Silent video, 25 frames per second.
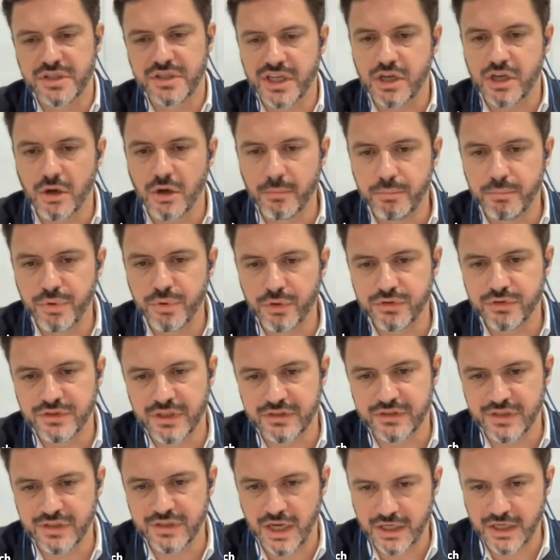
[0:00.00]
decompose
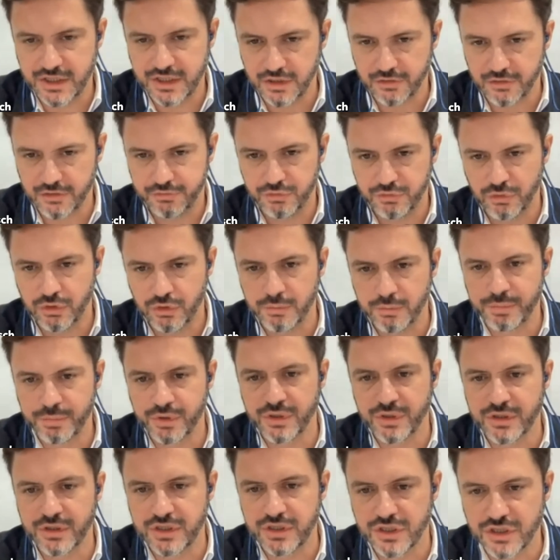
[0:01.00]
this idea of
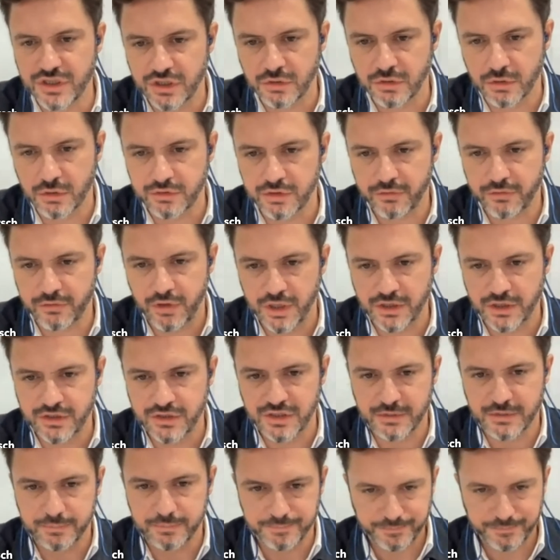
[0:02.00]
European digital
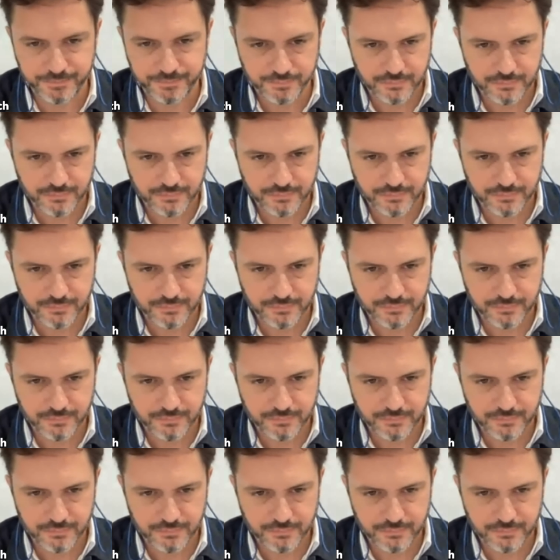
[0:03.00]
sovereignty.